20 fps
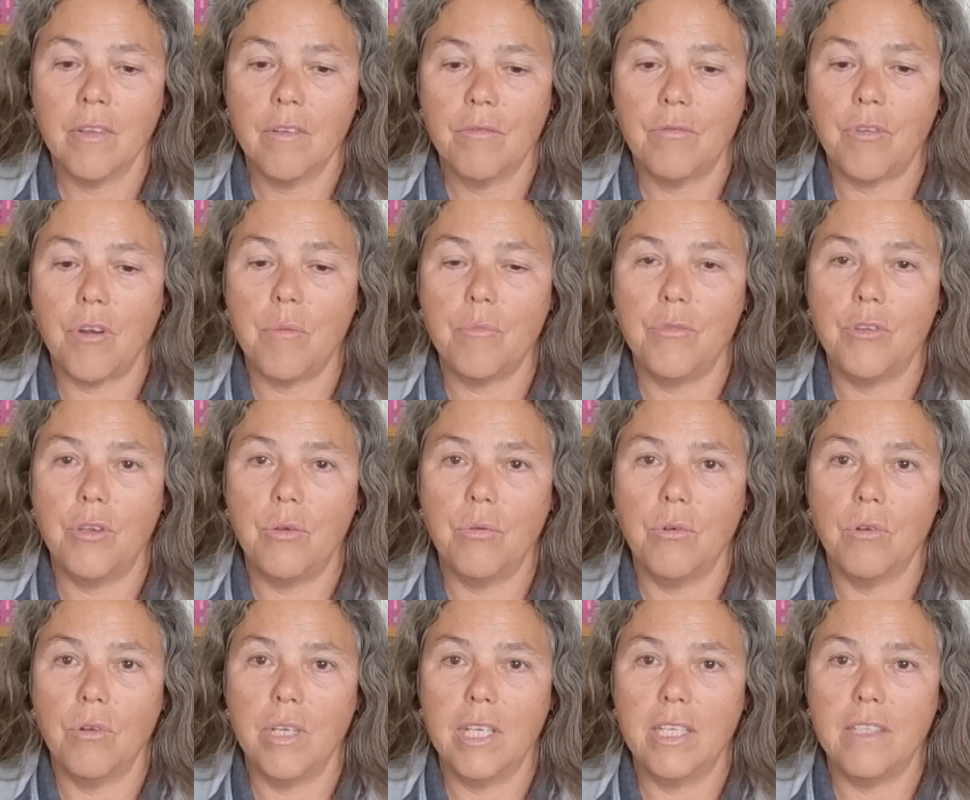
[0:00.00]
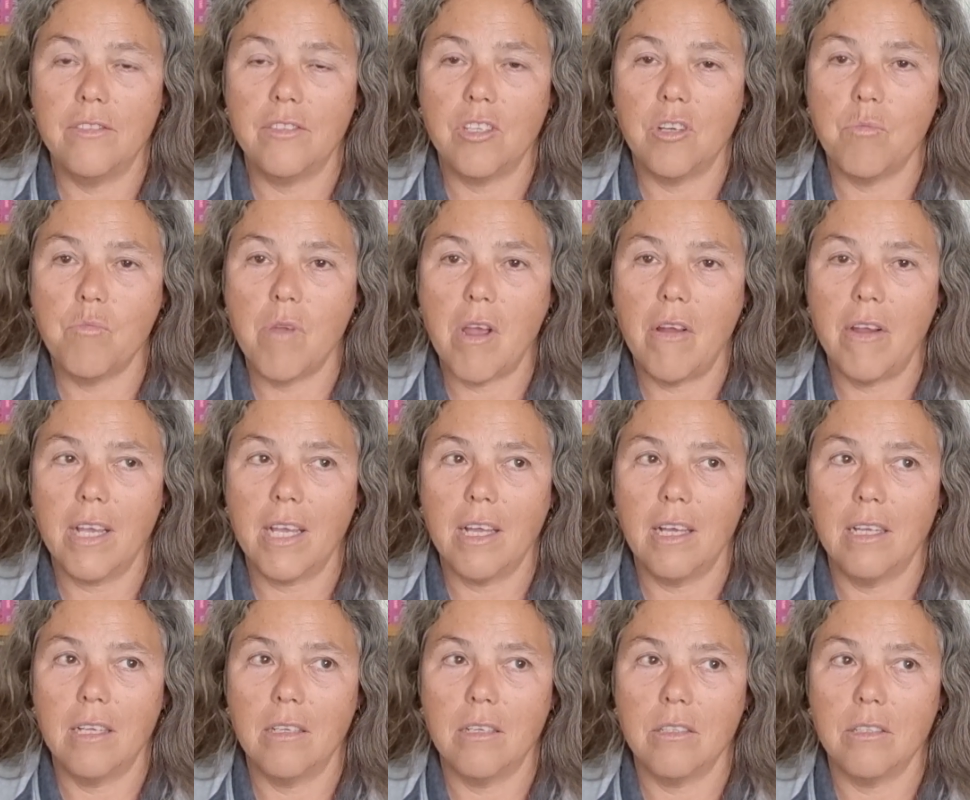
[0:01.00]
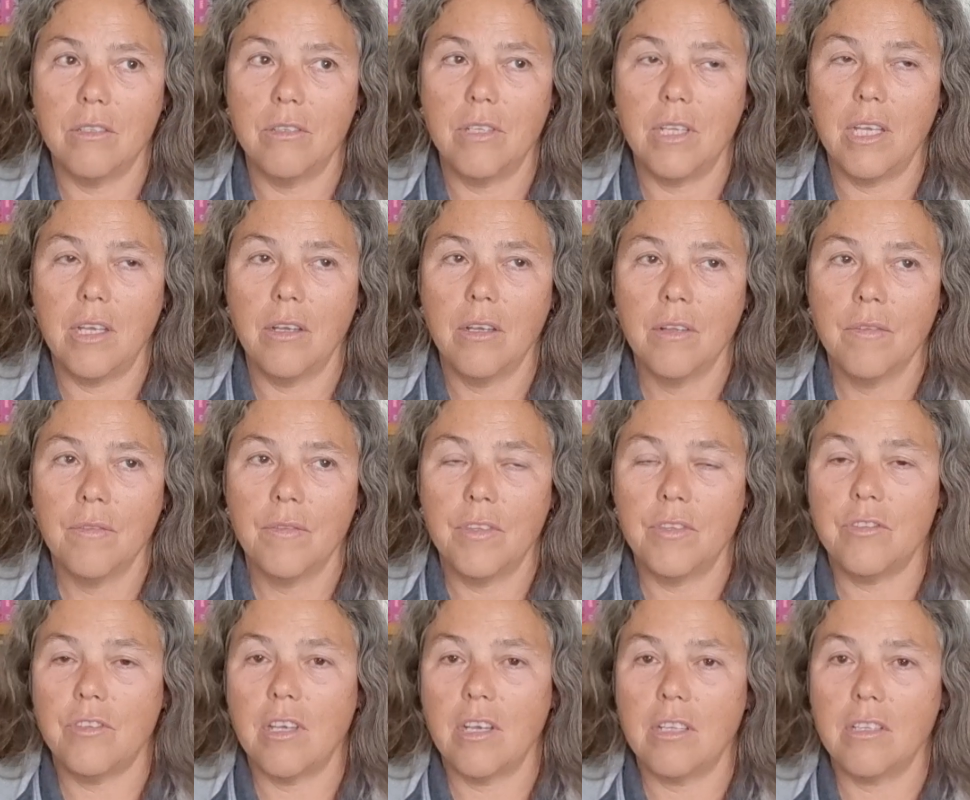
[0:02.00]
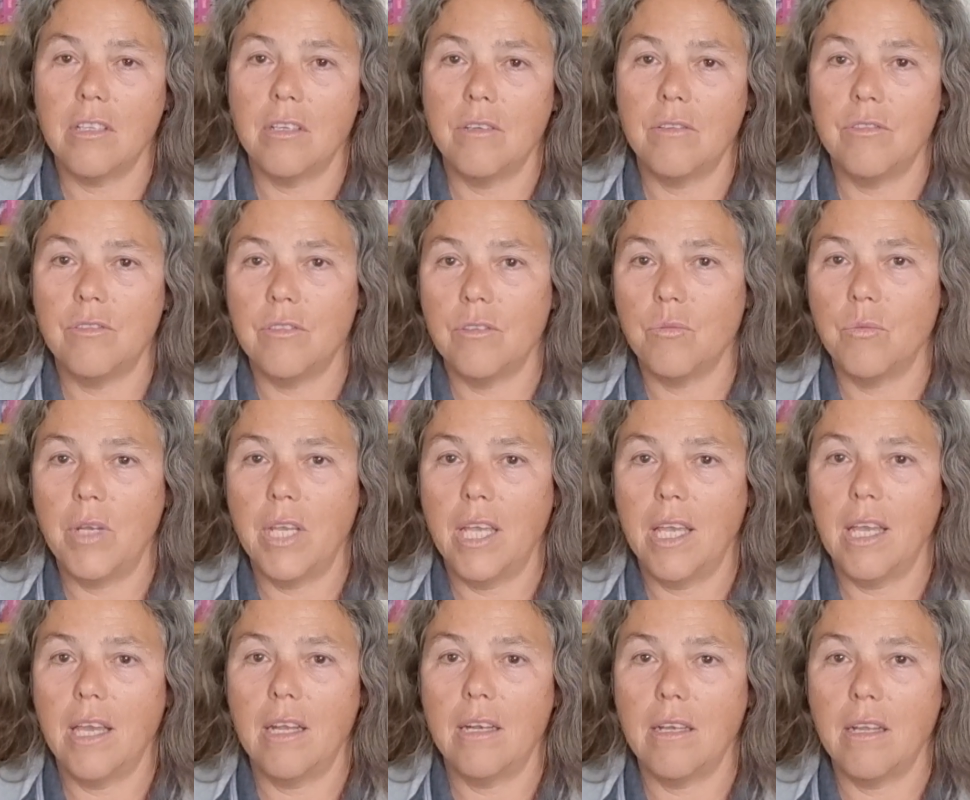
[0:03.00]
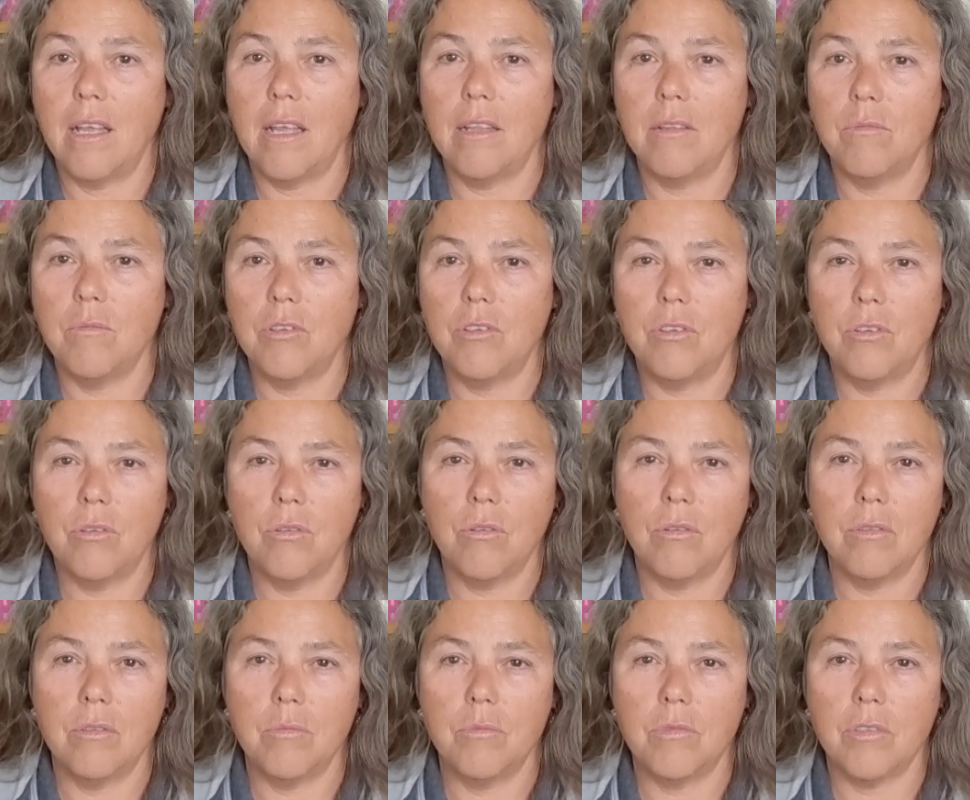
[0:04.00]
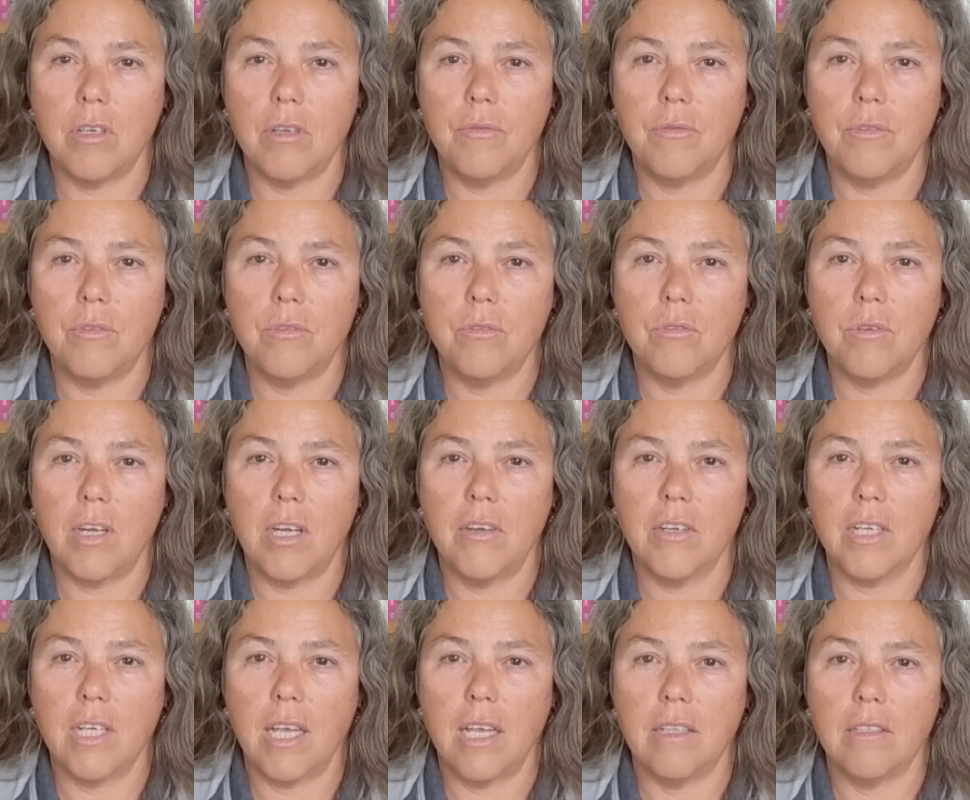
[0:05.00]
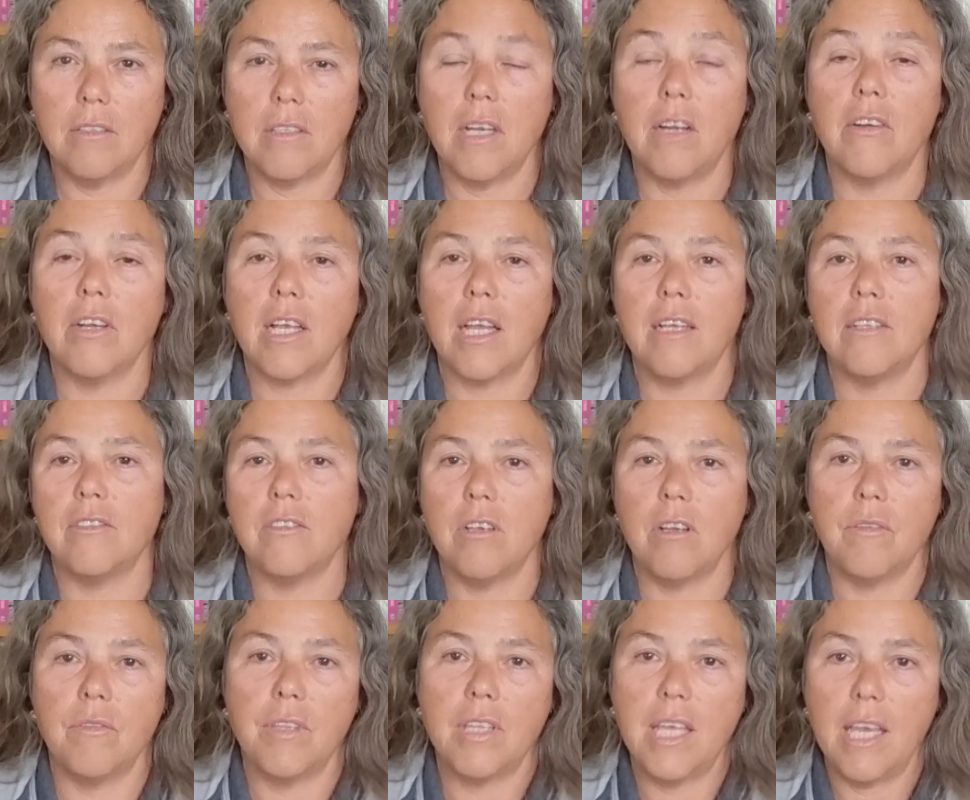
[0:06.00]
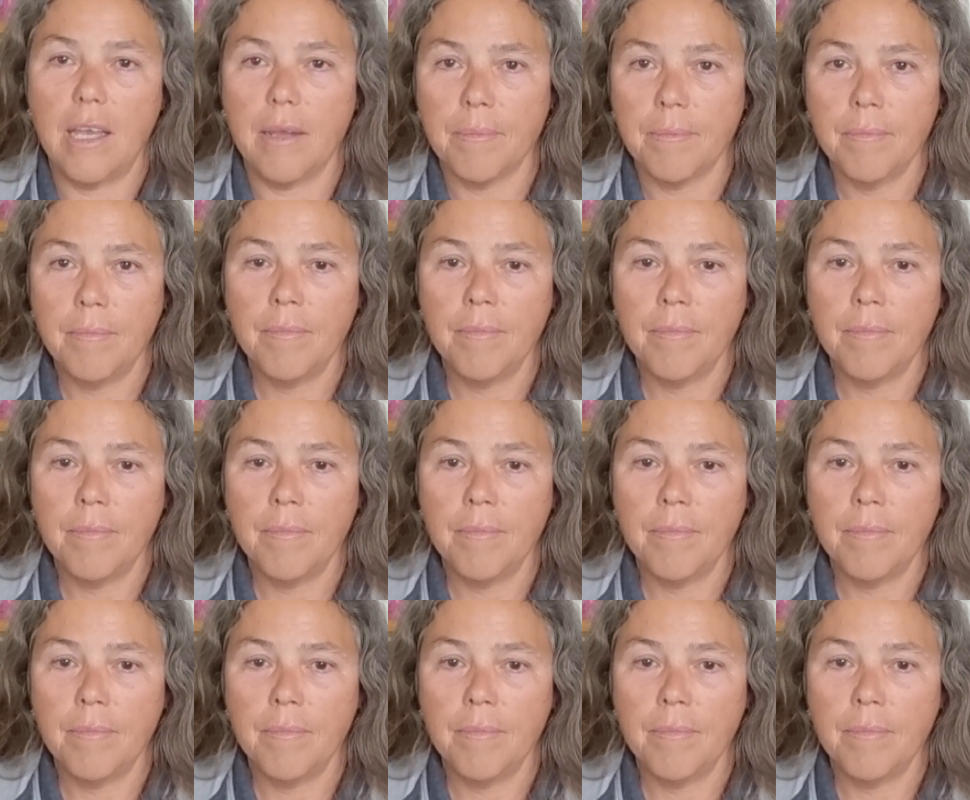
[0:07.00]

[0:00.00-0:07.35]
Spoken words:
from New Orleans in America, including the cyclones that we get, and what do you call them? Typhoons or hurricanes? Hurricanes over there.